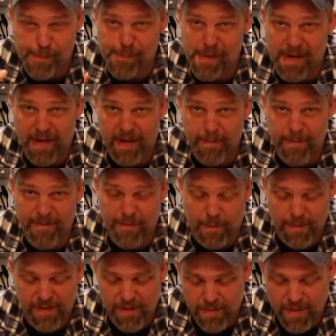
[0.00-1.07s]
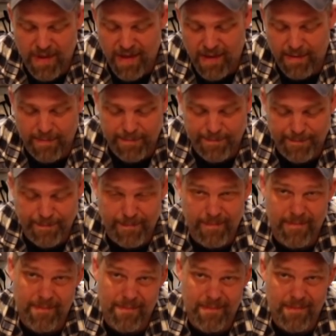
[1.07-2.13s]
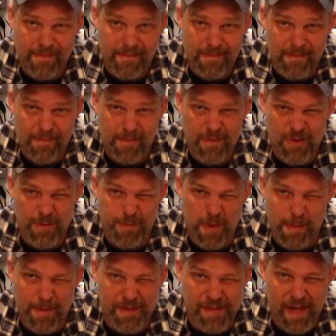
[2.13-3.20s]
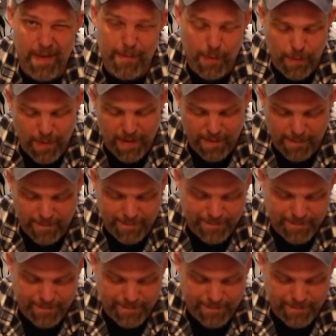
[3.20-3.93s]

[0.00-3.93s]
but before we do that, we should probably sample one.